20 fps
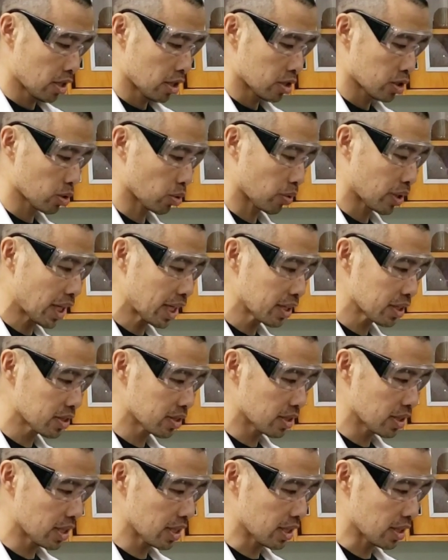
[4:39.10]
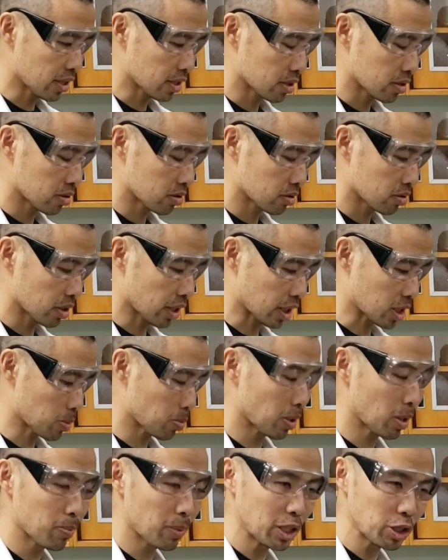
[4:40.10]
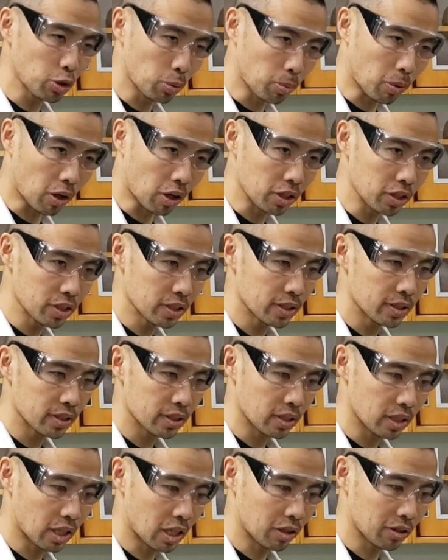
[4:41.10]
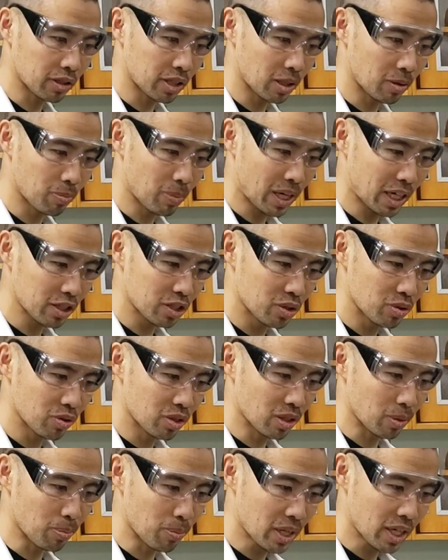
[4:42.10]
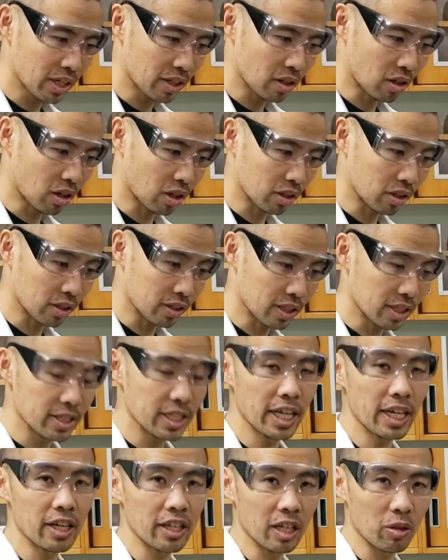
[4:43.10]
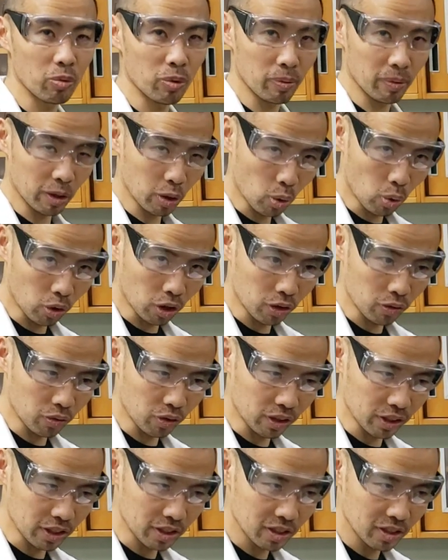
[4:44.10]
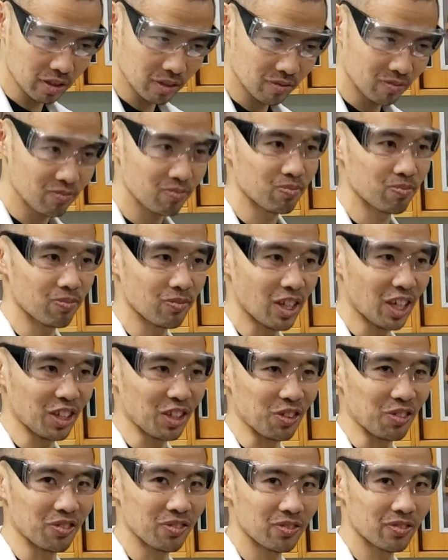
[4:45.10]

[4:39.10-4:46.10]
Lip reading: So that is the experimental part. I'll get back to you in a minute on the data that we recorded for this. Thank you.